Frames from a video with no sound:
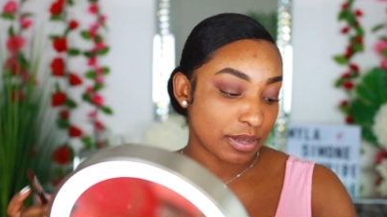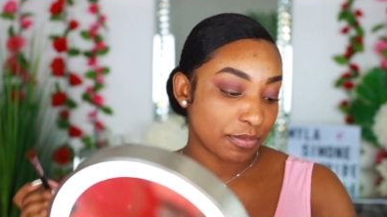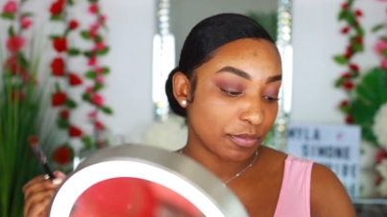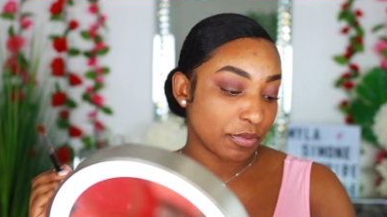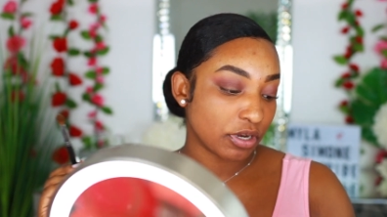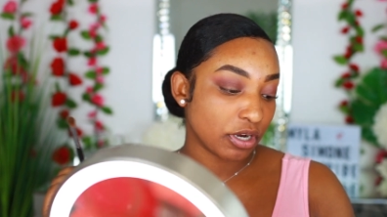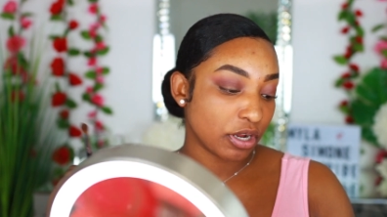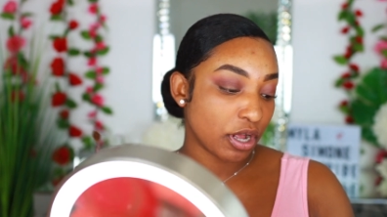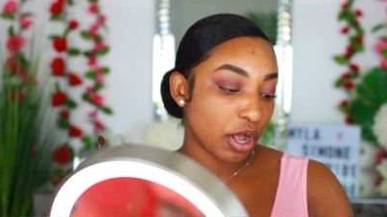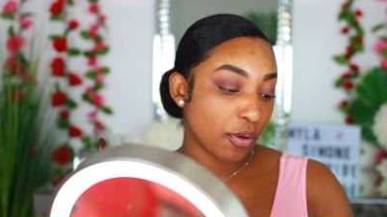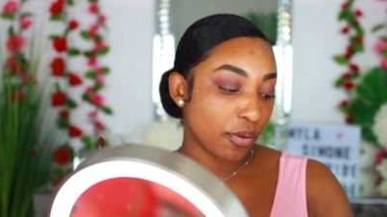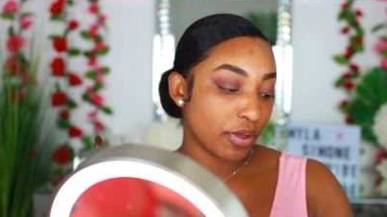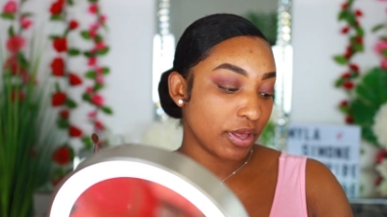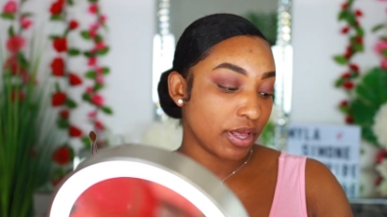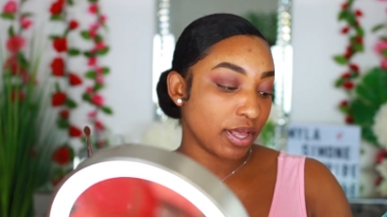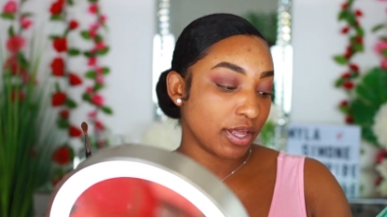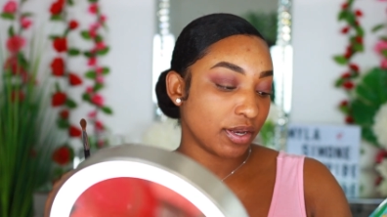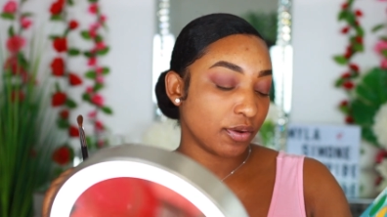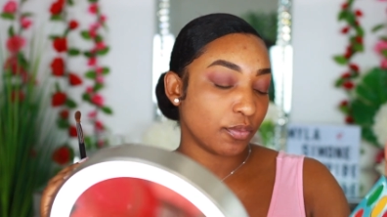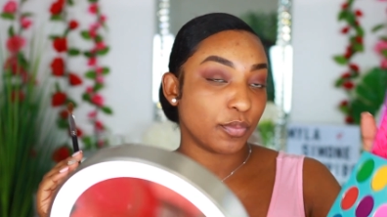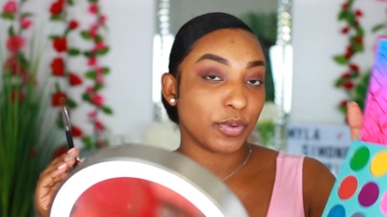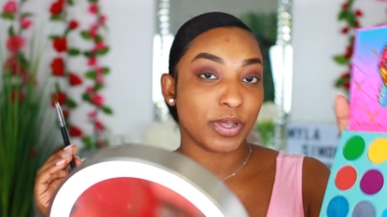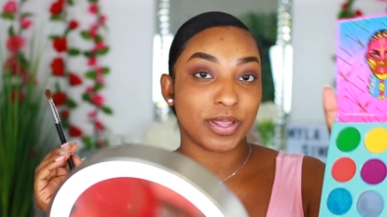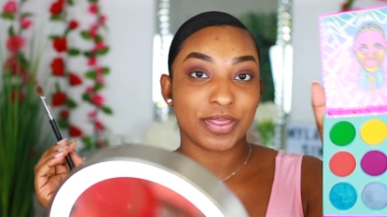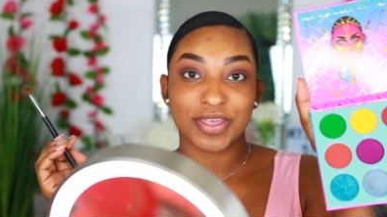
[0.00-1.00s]
I'm gonna go
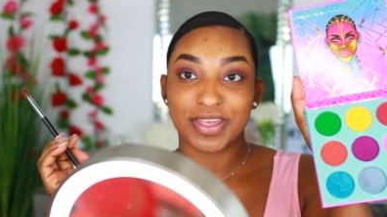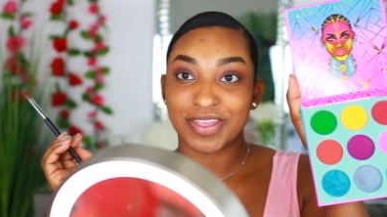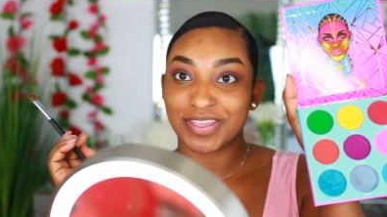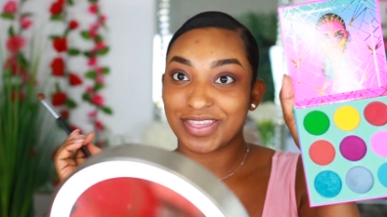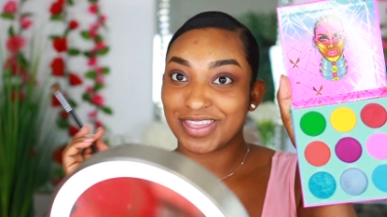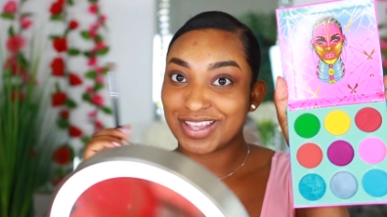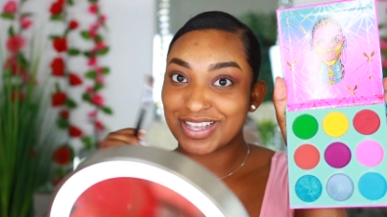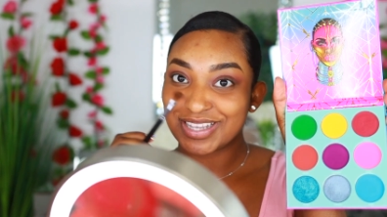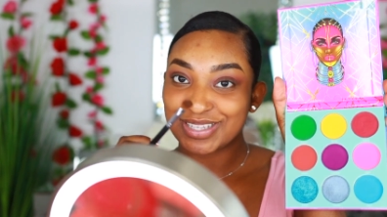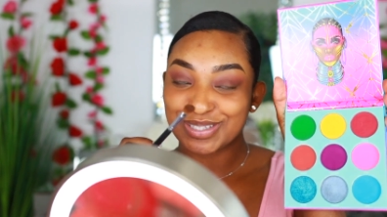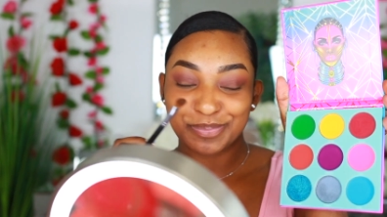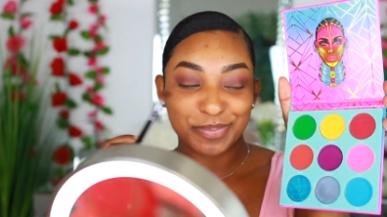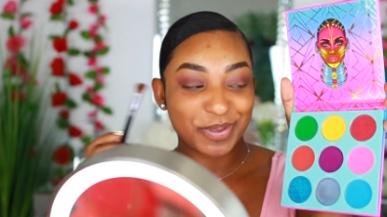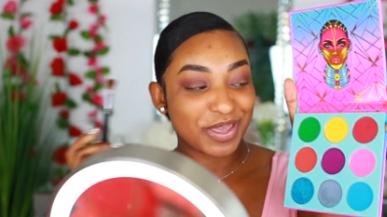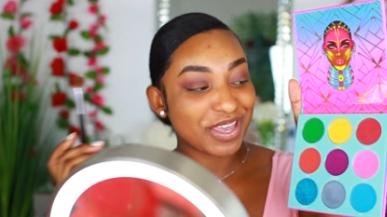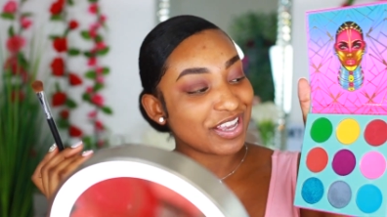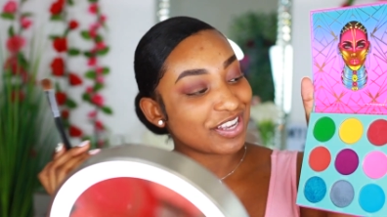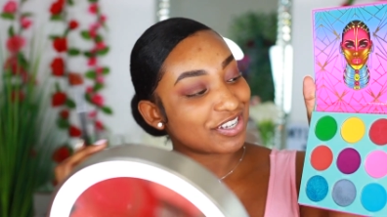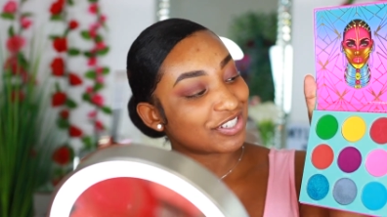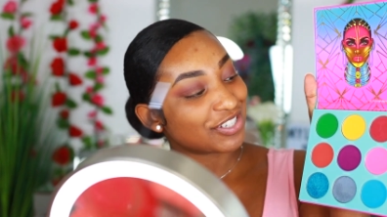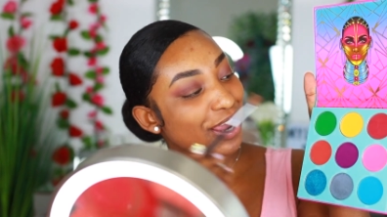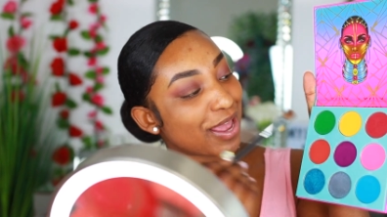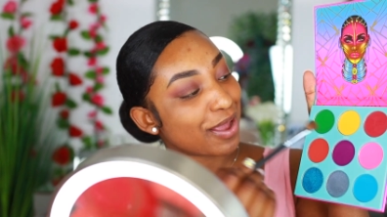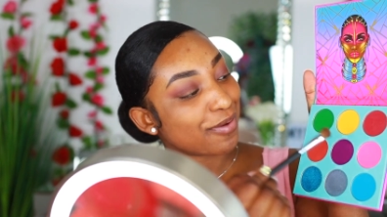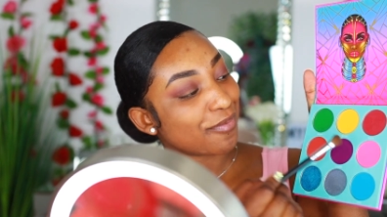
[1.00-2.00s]
in with this
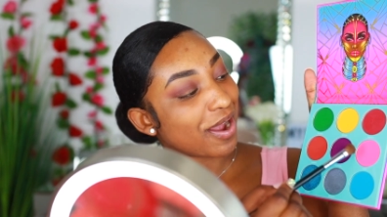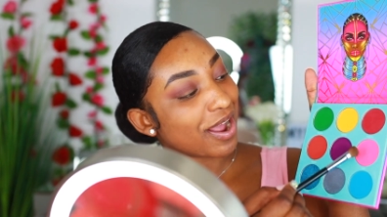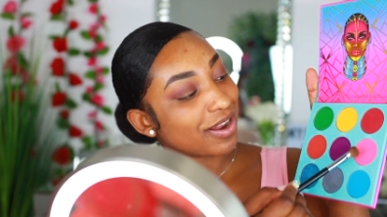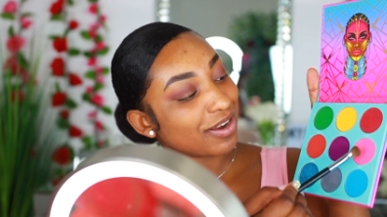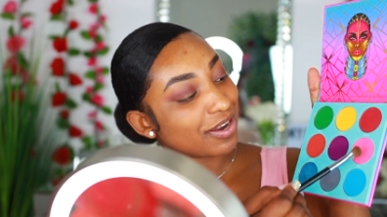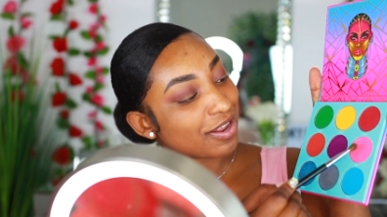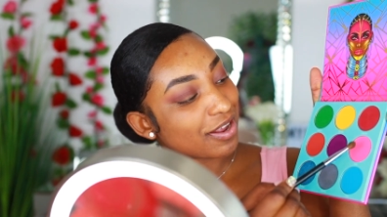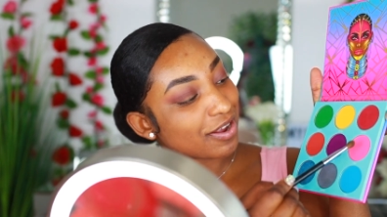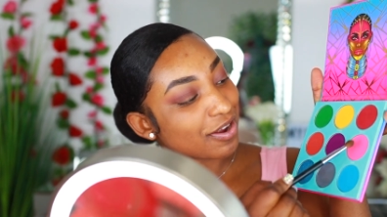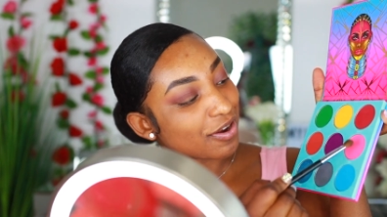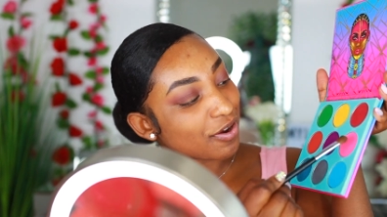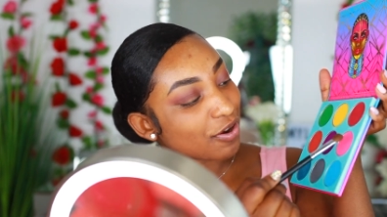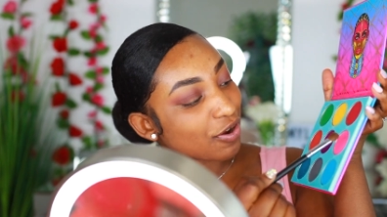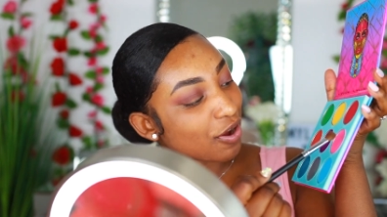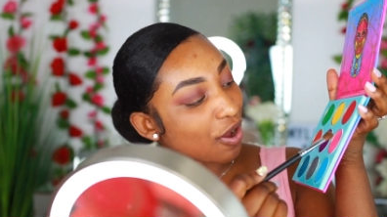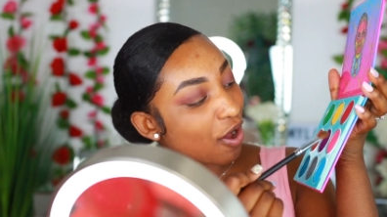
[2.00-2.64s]
pink shade right here